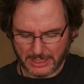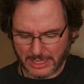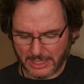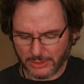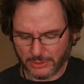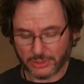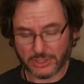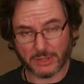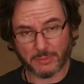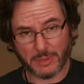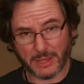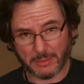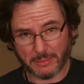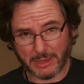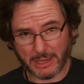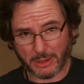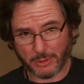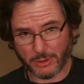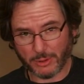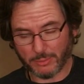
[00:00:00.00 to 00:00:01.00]
I usually buy
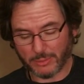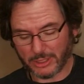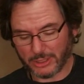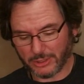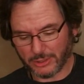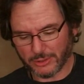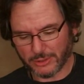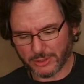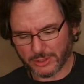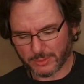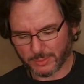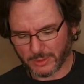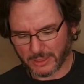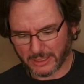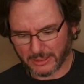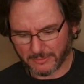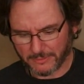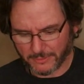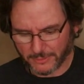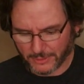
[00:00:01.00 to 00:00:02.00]
my equipment used,
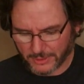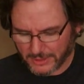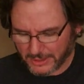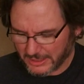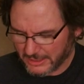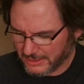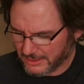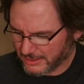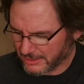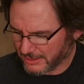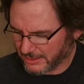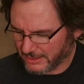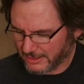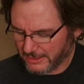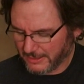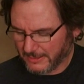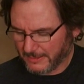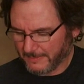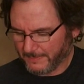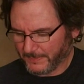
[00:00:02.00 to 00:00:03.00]
but for this
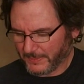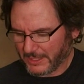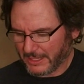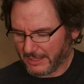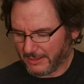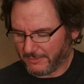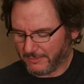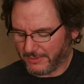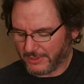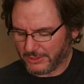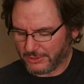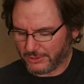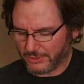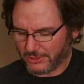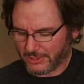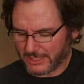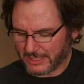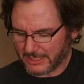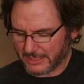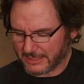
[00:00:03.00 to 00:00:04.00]

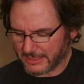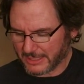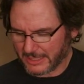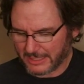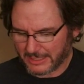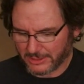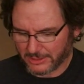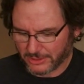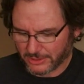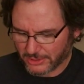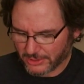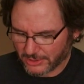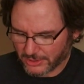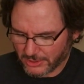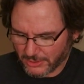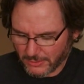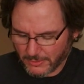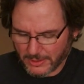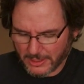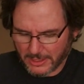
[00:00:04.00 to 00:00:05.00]
adventure I decided to just
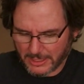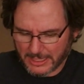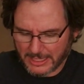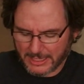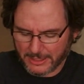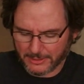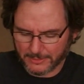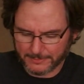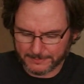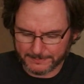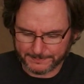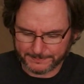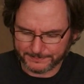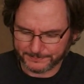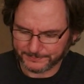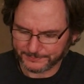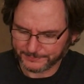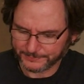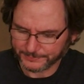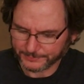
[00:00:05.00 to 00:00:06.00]
go all out
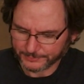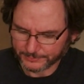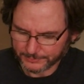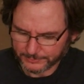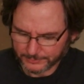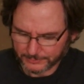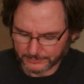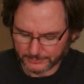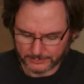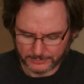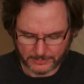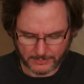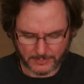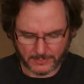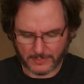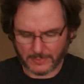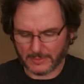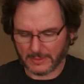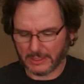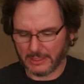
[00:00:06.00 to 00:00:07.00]
and
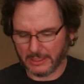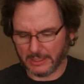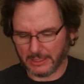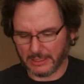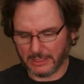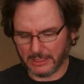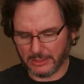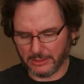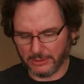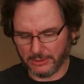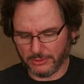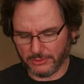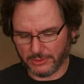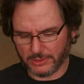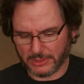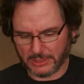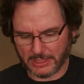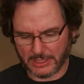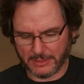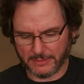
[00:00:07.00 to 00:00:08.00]
get new
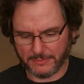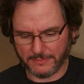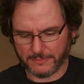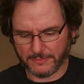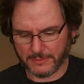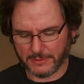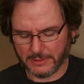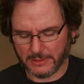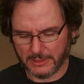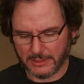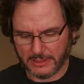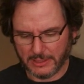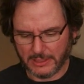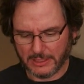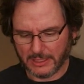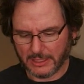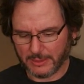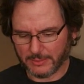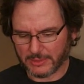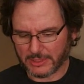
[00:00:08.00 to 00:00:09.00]
stuff.
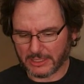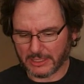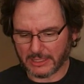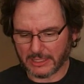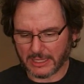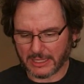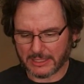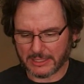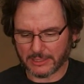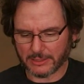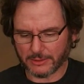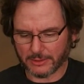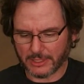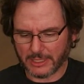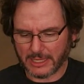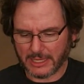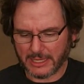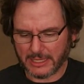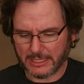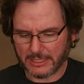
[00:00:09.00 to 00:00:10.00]
Comes in a nice little
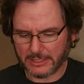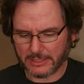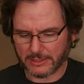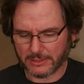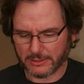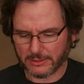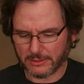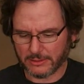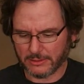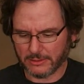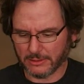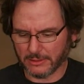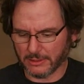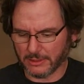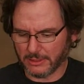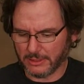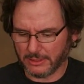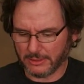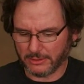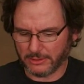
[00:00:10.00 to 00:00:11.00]
case.
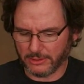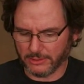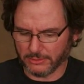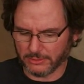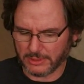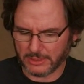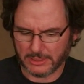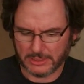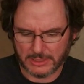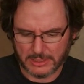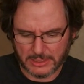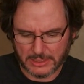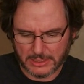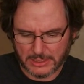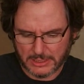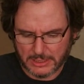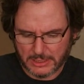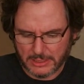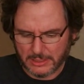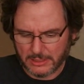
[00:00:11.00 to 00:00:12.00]
Aw, how cute.
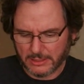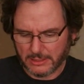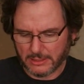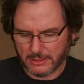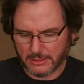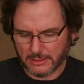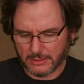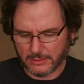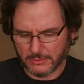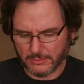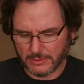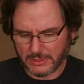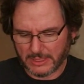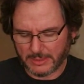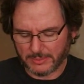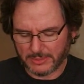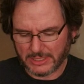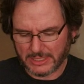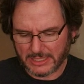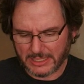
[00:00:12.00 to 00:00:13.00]
All
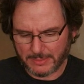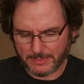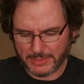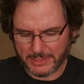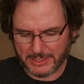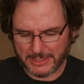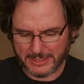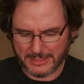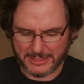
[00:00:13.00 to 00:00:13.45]
wrapped up.